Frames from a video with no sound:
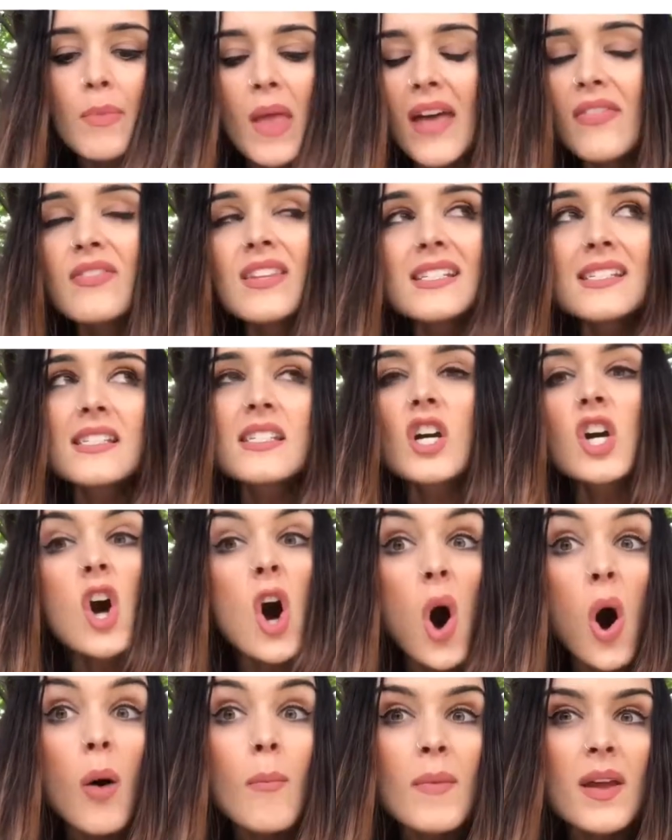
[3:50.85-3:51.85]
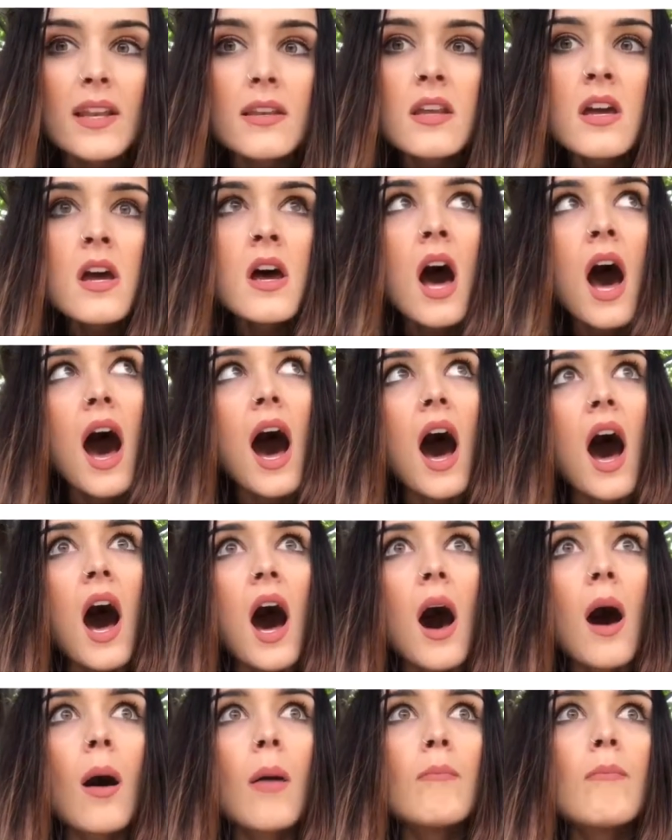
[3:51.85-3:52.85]
And this is a common
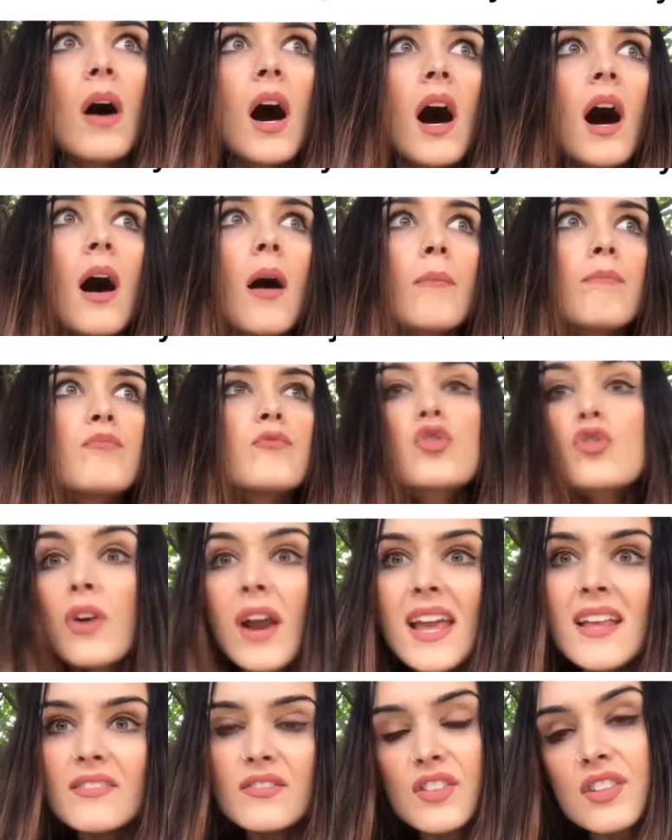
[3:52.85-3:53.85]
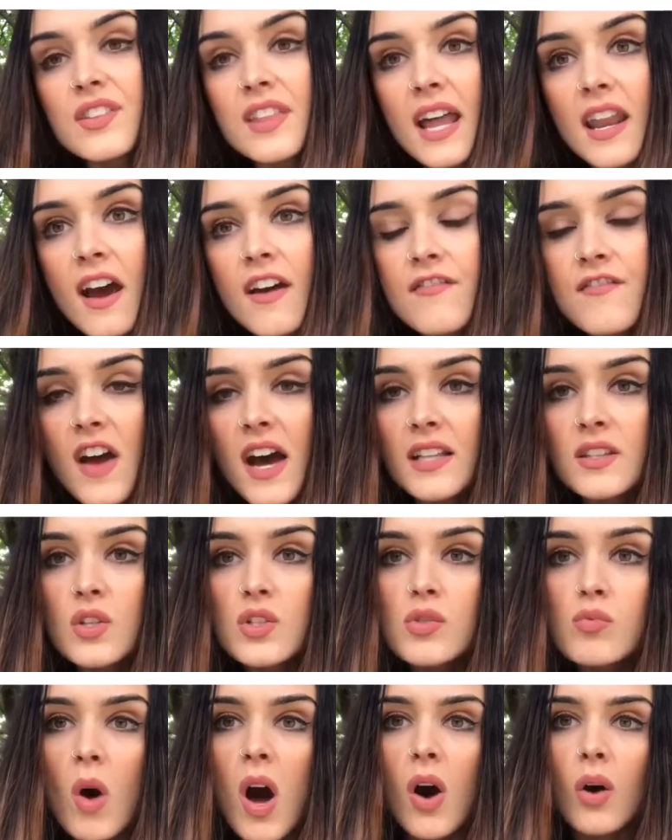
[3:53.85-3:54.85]
trend that I found
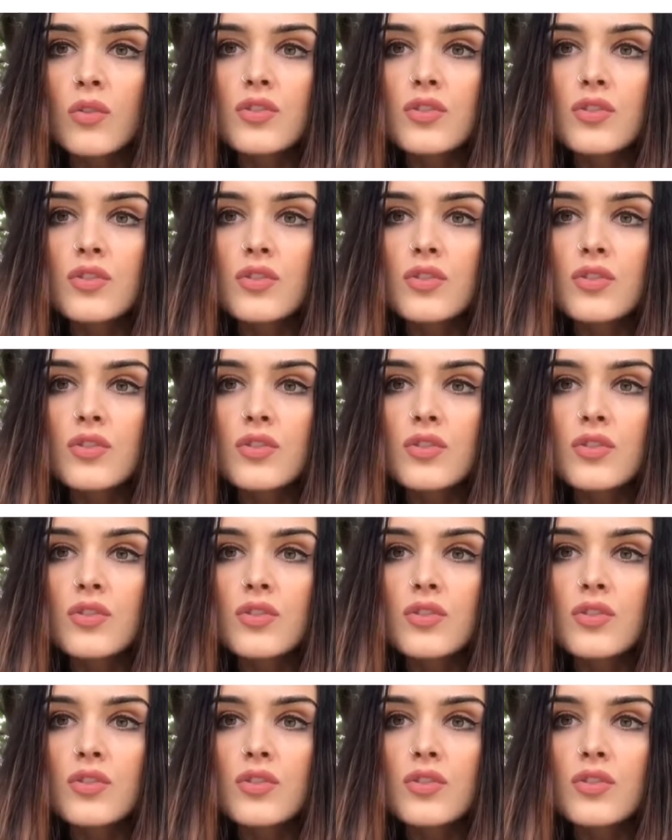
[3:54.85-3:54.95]
as well.